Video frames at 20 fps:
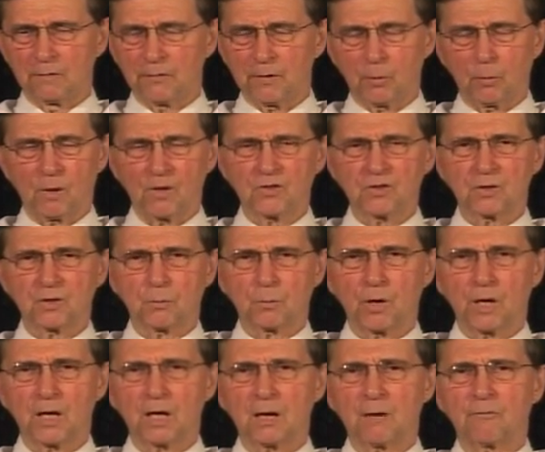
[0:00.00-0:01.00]
If he wants to
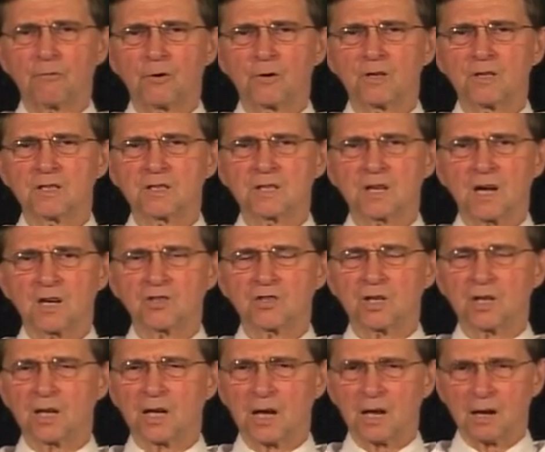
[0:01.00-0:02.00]
bring it up for a
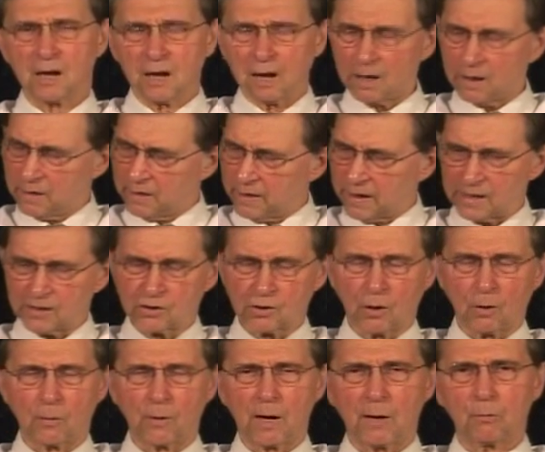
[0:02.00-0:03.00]
discussion again, that's
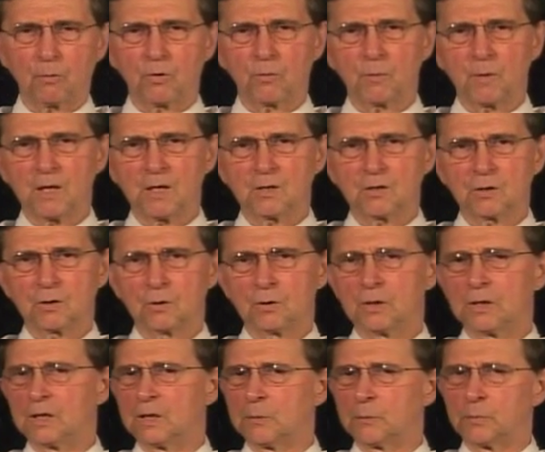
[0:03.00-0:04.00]
all right with me too.